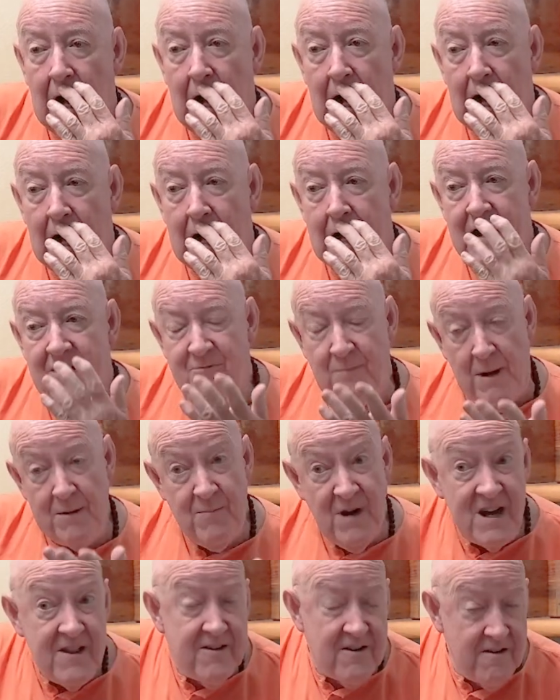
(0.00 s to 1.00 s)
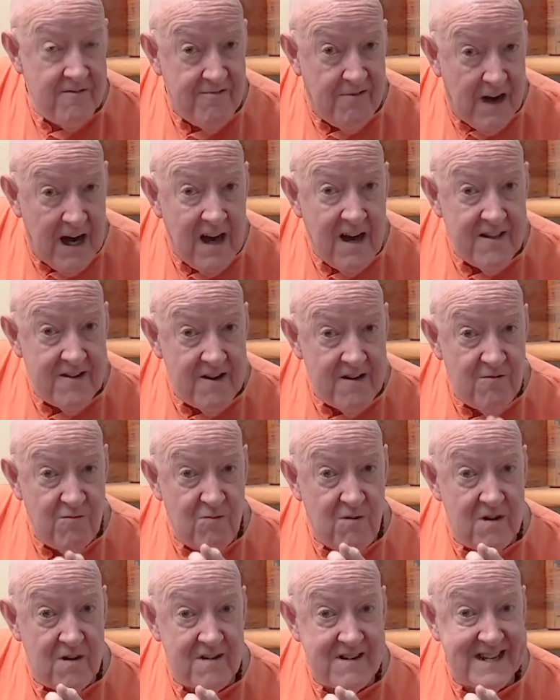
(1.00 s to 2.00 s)
And if my mother or father
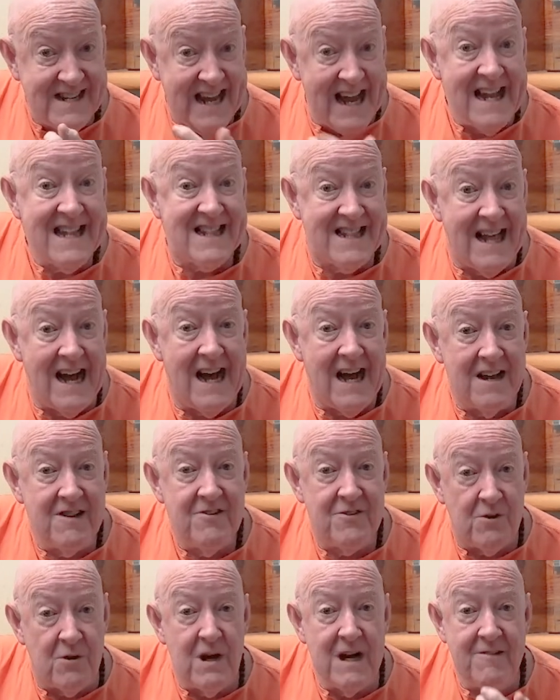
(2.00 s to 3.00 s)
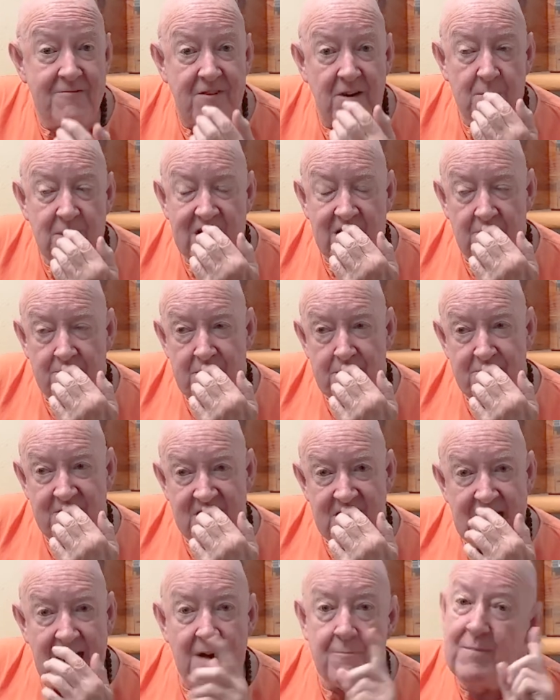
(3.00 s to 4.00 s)
will get that toy for me, I'll be
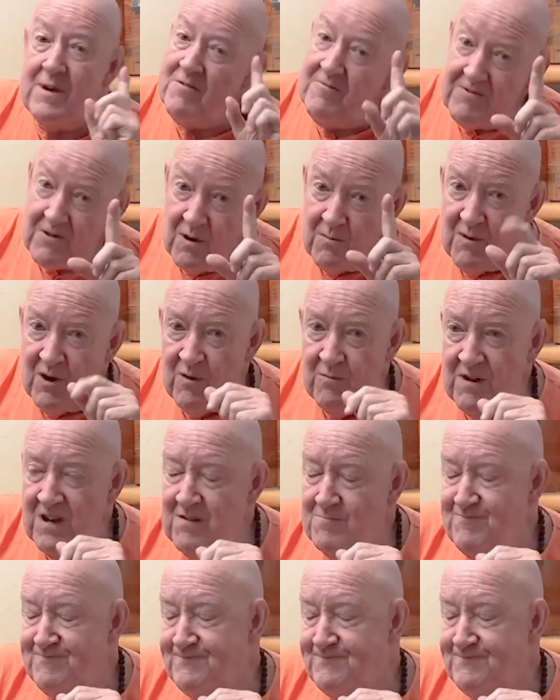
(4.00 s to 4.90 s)
very happy for a moment.